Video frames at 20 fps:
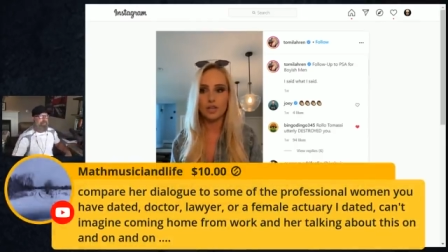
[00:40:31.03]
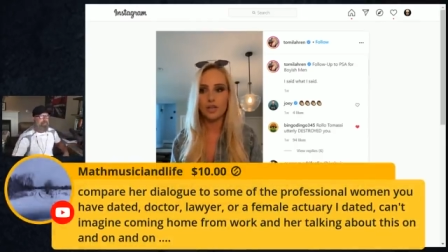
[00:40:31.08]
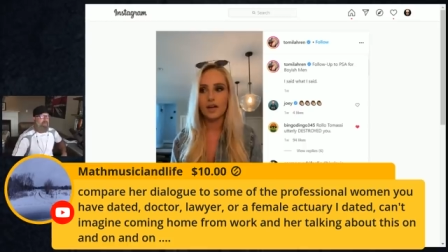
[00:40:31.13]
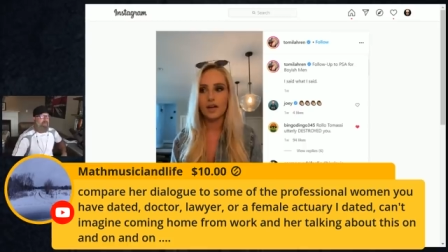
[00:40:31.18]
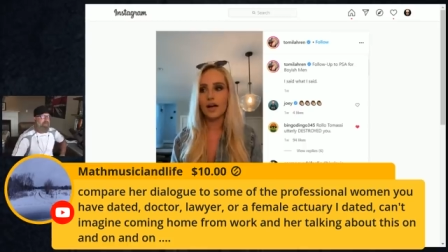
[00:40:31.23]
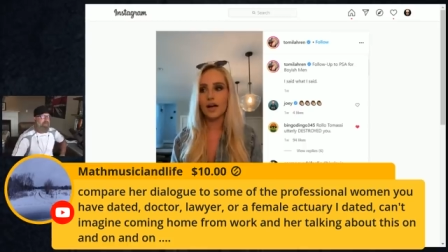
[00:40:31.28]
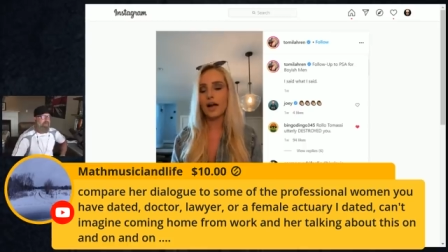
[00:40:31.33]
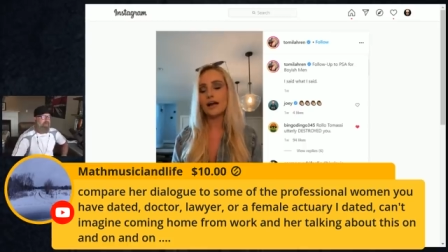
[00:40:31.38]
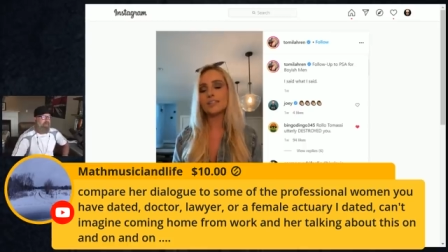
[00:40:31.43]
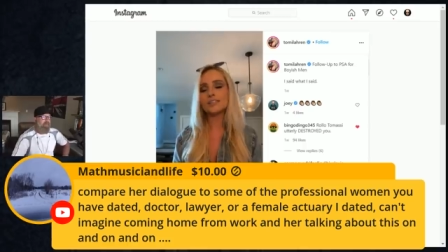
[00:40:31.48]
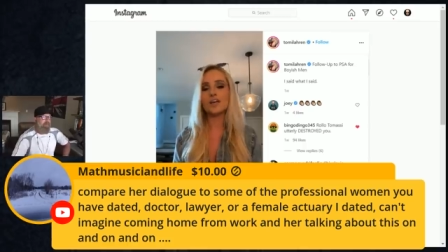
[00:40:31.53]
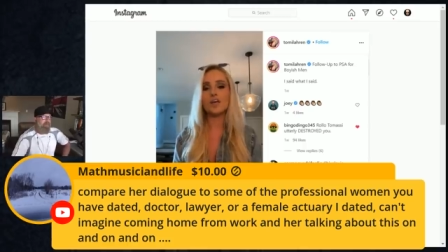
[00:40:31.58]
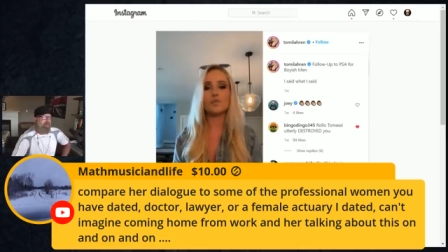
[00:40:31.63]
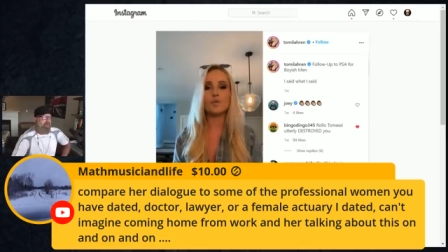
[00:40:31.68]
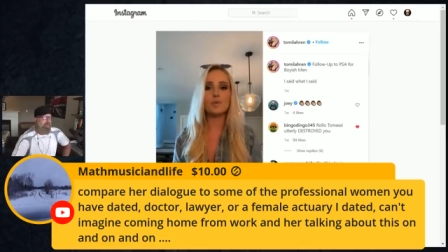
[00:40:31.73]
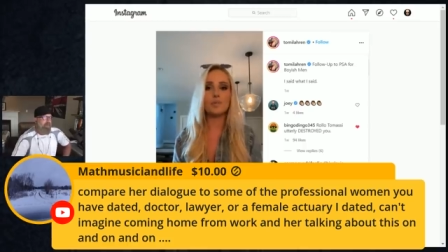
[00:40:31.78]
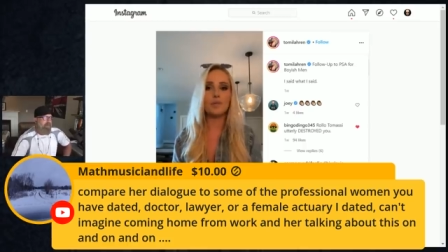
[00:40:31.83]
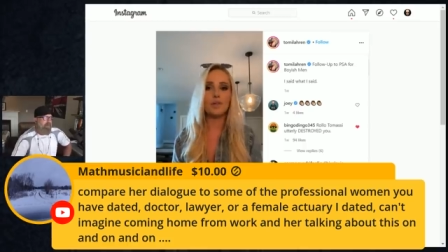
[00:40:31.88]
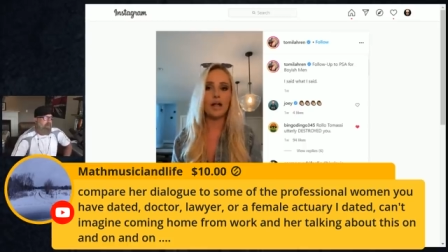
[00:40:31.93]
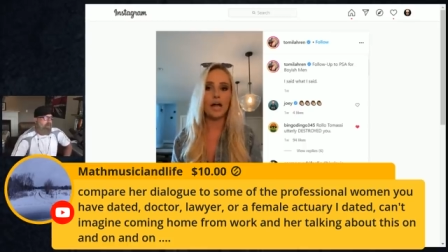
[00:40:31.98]
I tell
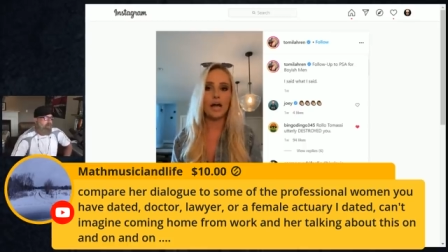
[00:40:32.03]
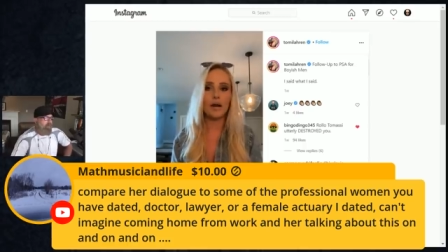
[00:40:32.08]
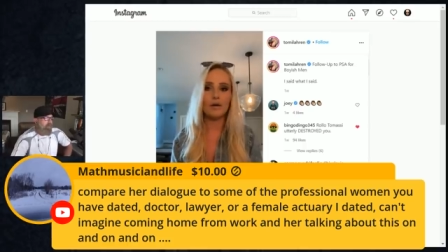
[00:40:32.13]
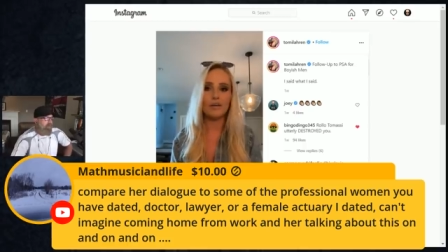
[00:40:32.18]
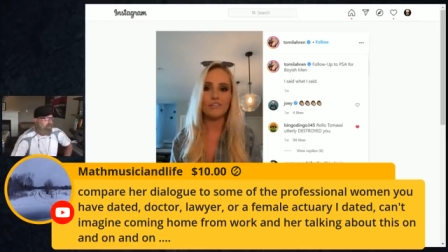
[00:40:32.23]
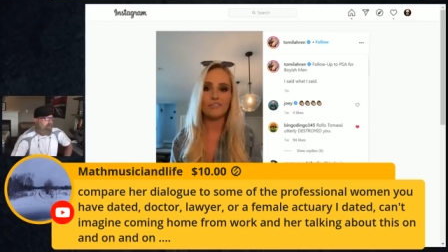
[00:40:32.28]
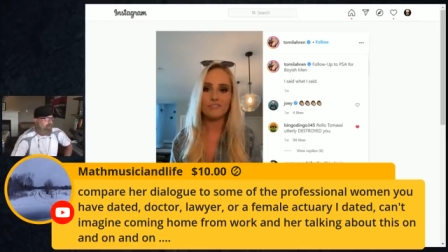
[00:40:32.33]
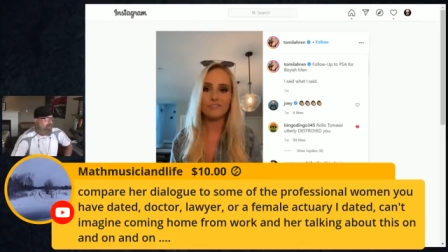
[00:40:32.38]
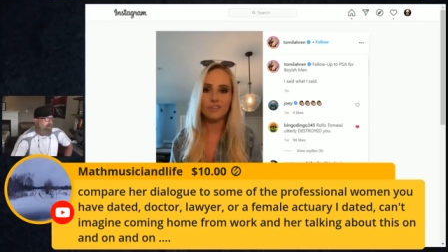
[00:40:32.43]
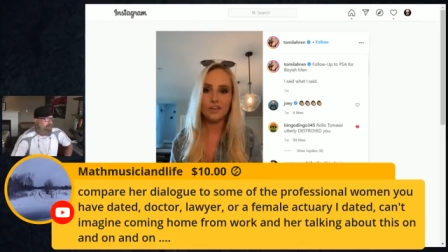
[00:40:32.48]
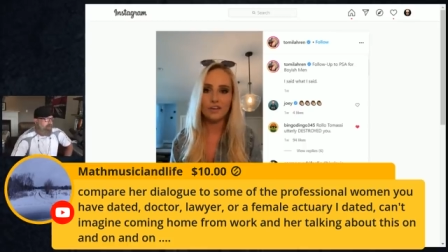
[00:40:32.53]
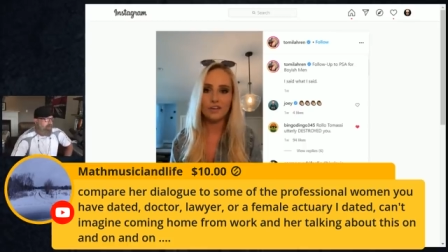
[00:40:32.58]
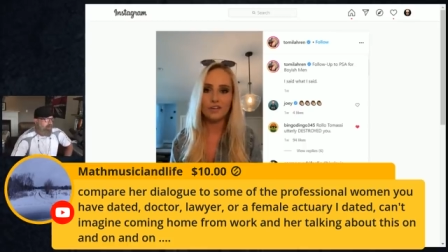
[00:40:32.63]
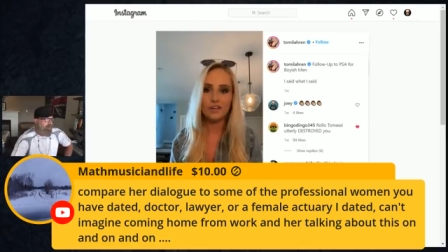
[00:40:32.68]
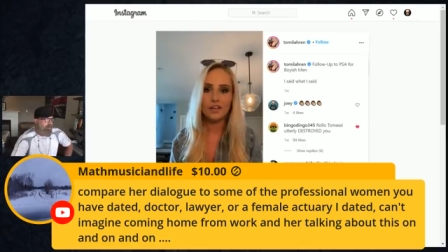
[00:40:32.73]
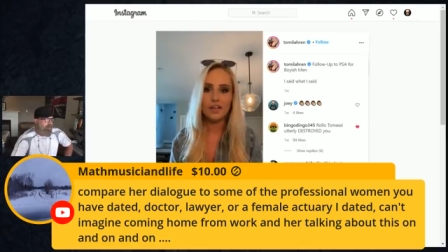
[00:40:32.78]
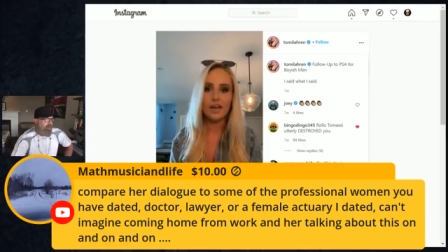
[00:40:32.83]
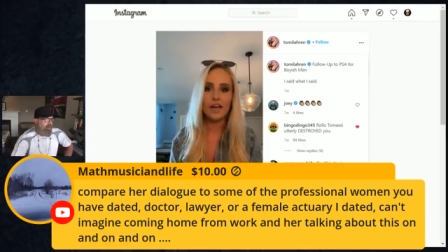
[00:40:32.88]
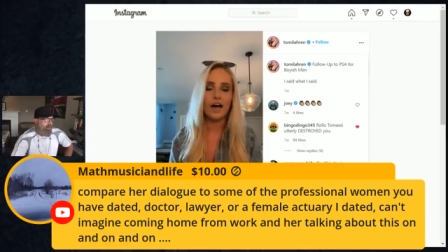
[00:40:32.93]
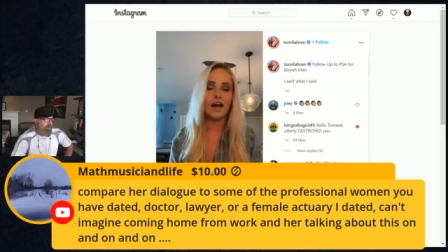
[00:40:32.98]
people how I feel.
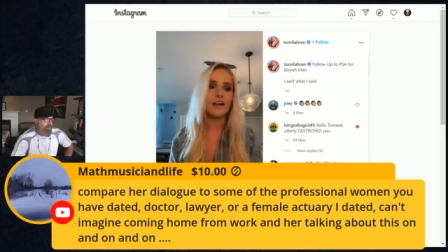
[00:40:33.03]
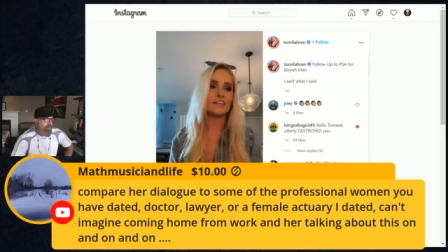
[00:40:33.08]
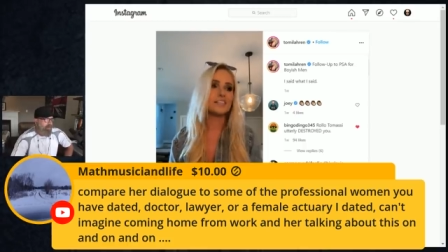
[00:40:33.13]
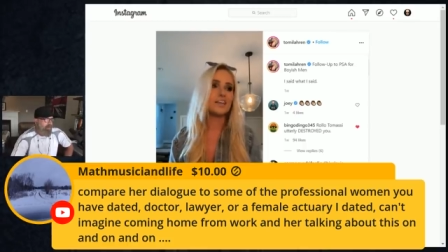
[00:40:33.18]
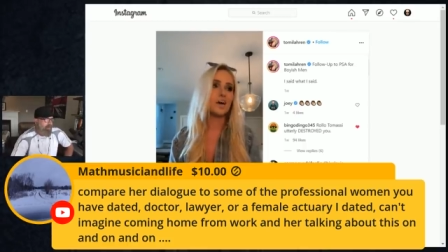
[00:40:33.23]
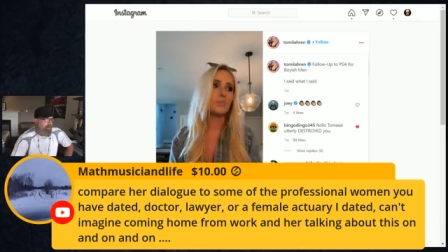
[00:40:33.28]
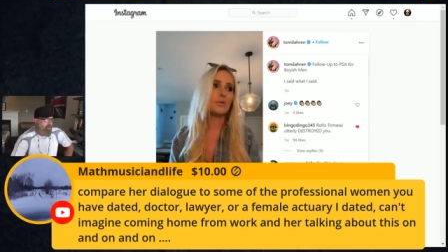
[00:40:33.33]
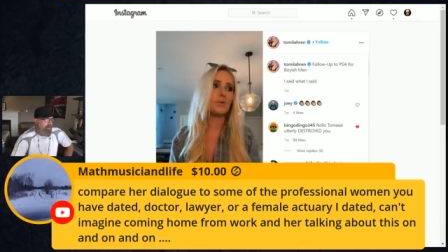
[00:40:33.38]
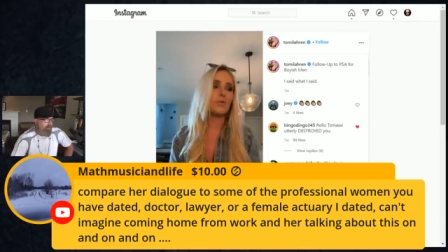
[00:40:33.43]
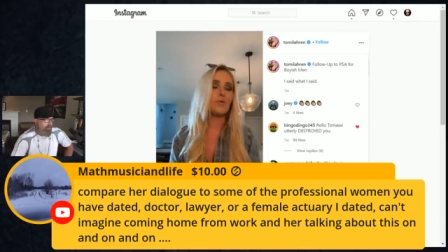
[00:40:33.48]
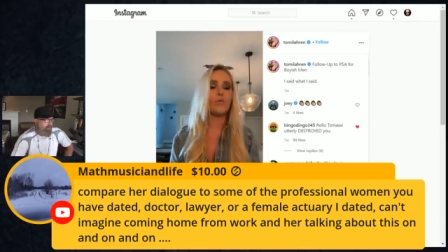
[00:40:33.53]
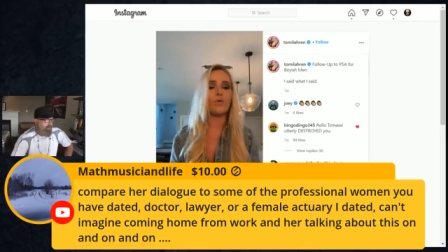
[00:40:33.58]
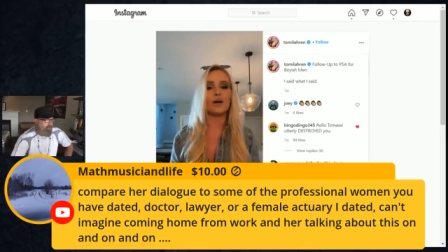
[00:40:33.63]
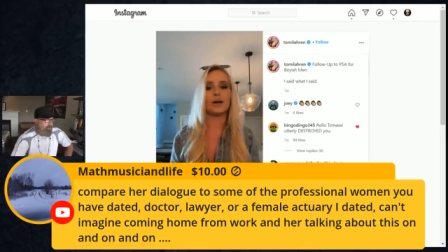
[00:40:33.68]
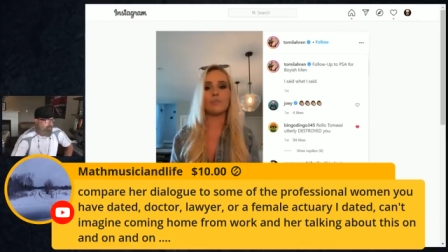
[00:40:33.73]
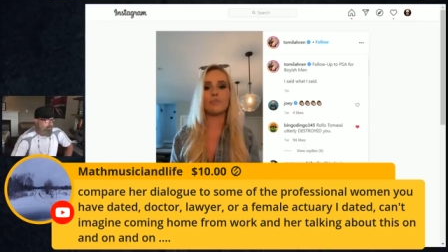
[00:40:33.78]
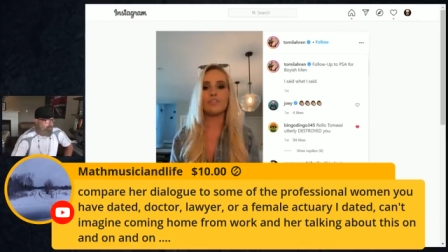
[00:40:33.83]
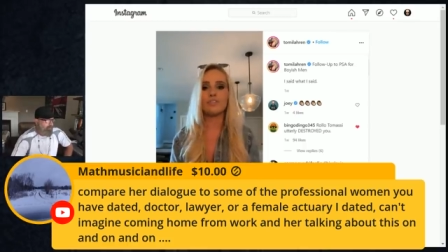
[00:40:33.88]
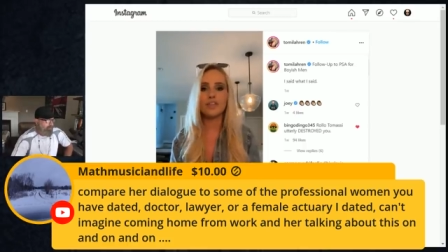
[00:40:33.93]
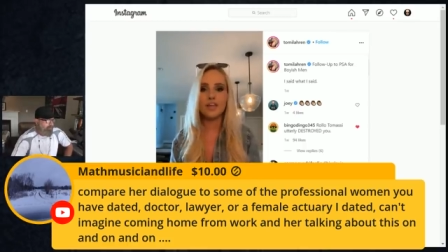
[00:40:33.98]
I tell people what I'm
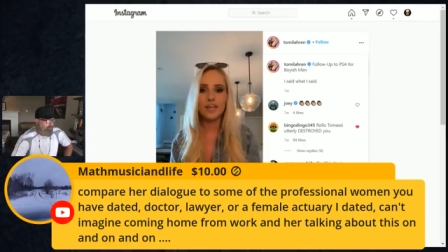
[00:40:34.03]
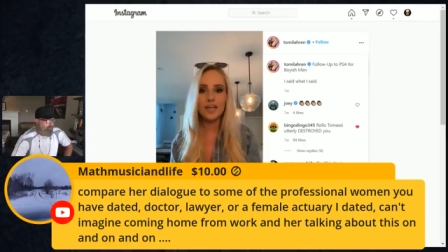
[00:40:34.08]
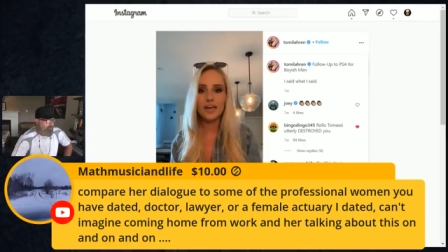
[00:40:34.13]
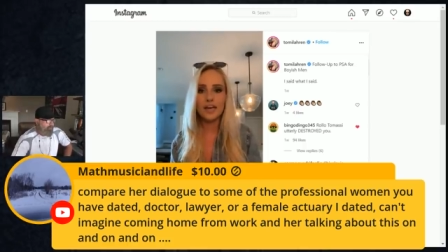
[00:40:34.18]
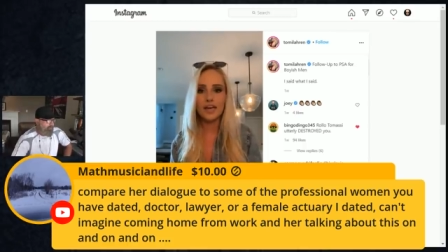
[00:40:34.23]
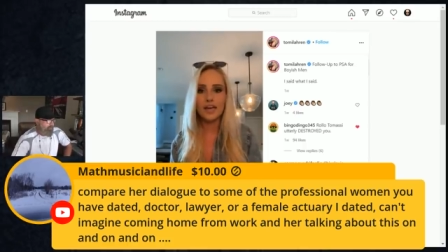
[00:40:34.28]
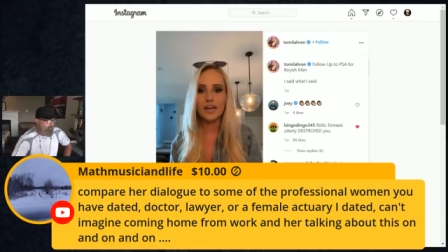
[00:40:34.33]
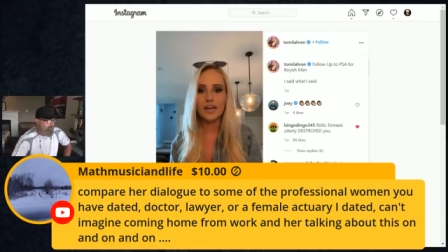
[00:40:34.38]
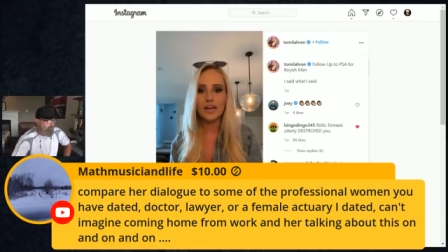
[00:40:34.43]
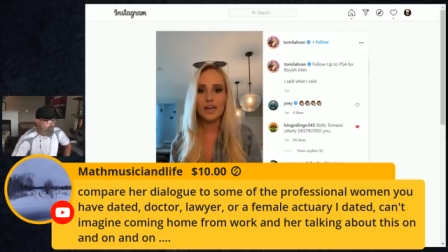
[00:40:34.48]
thinking.